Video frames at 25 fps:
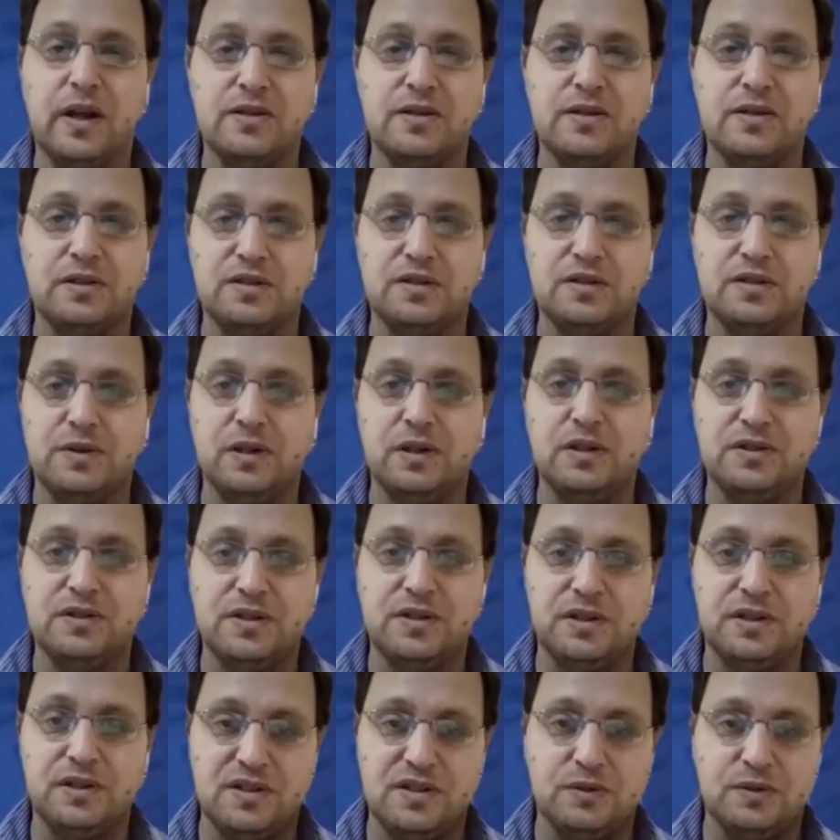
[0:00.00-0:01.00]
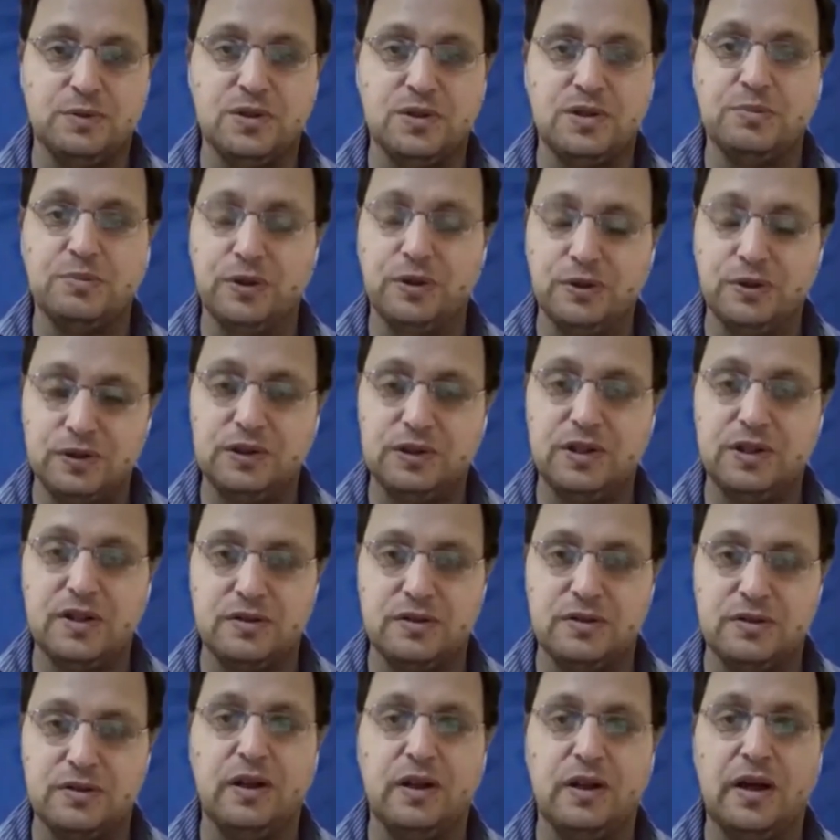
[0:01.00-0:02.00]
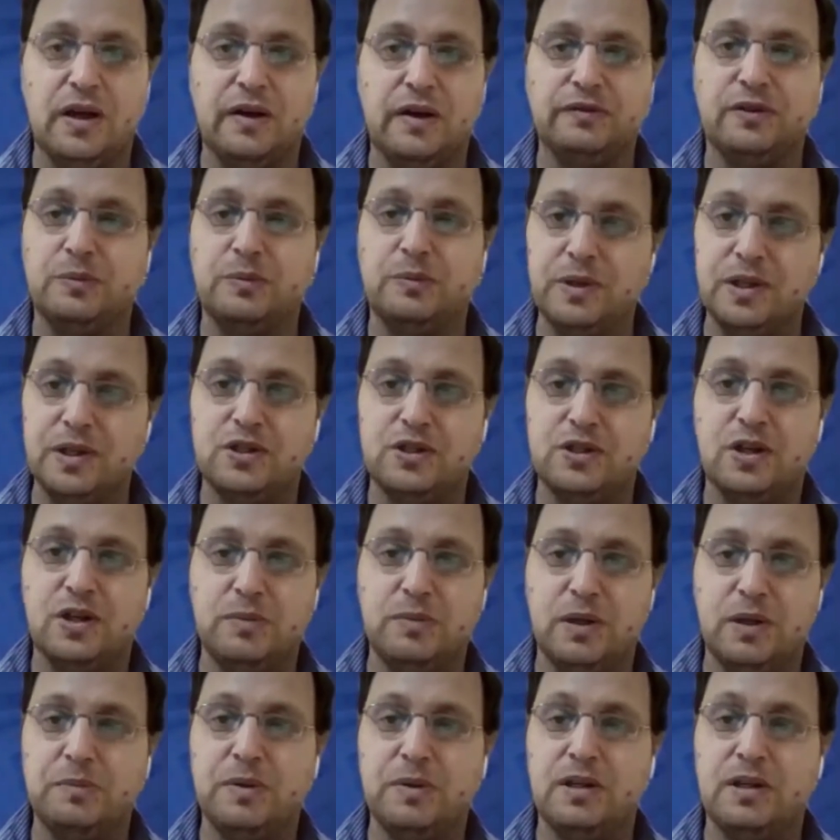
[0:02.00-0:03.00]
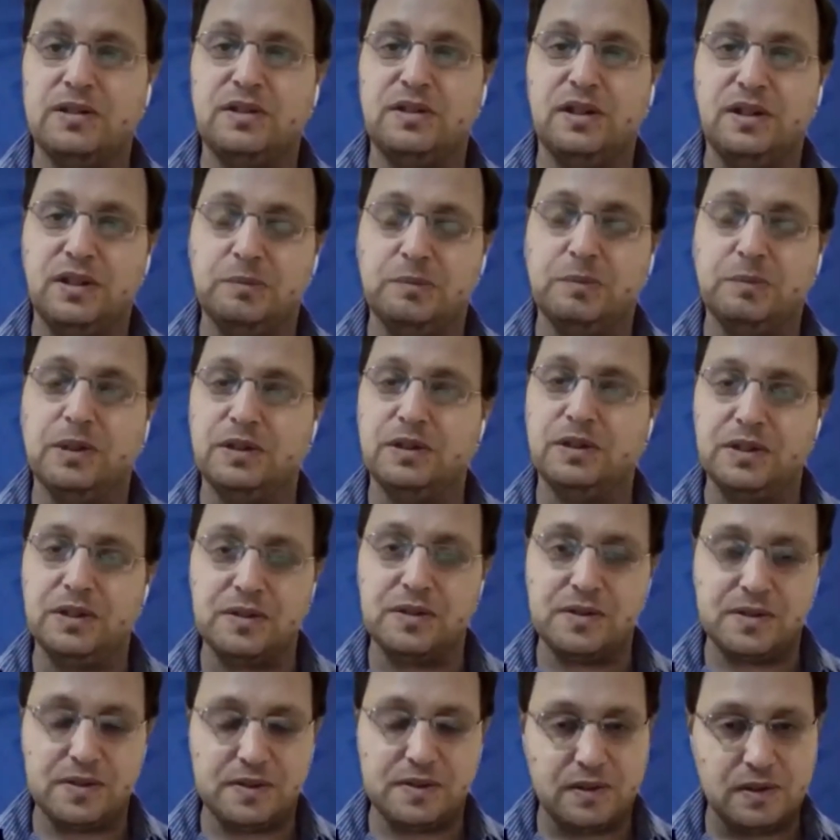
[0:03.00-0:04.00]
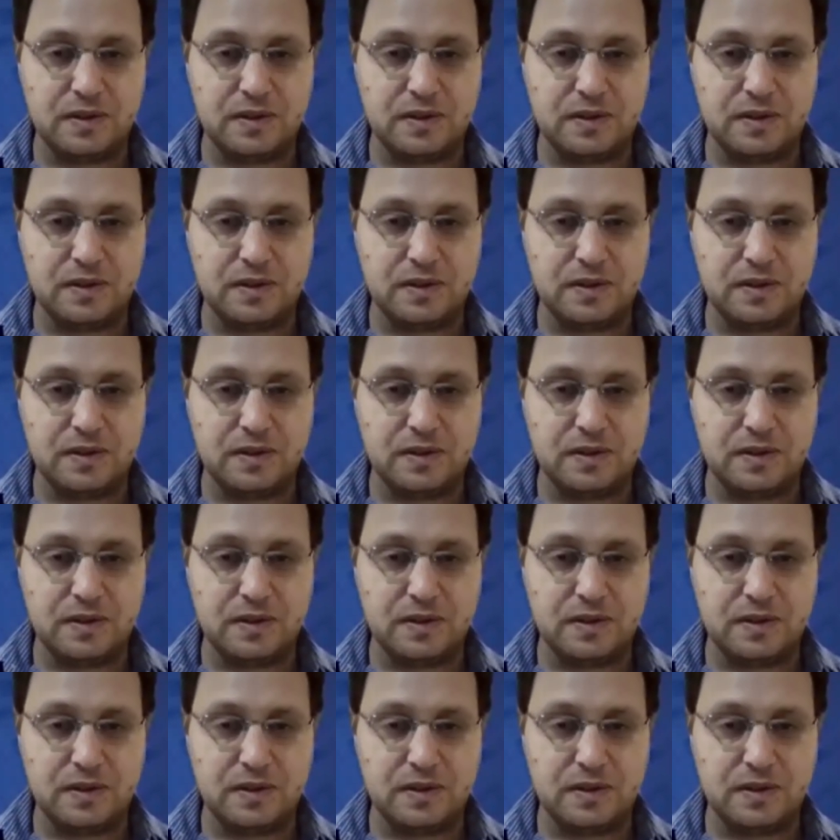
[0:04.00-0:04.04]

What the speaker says: as an Israeli citizen was murdered yesterday after being shot by Palestinian militants.